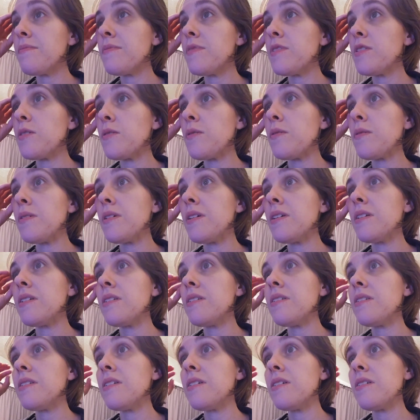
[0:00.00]
So
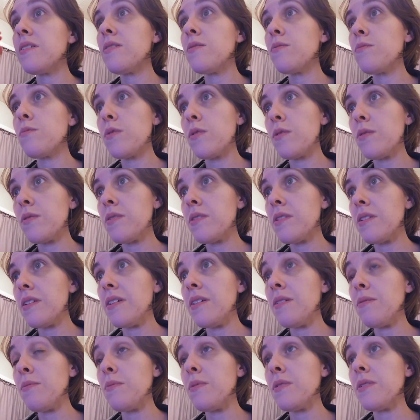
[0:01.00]
he did roles.
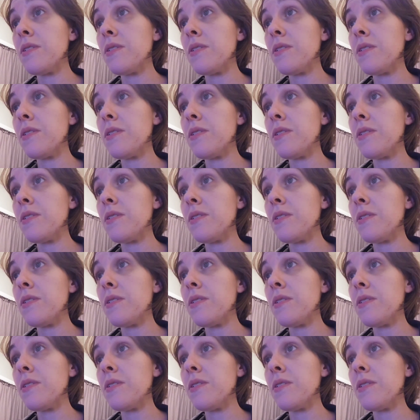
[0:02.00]
He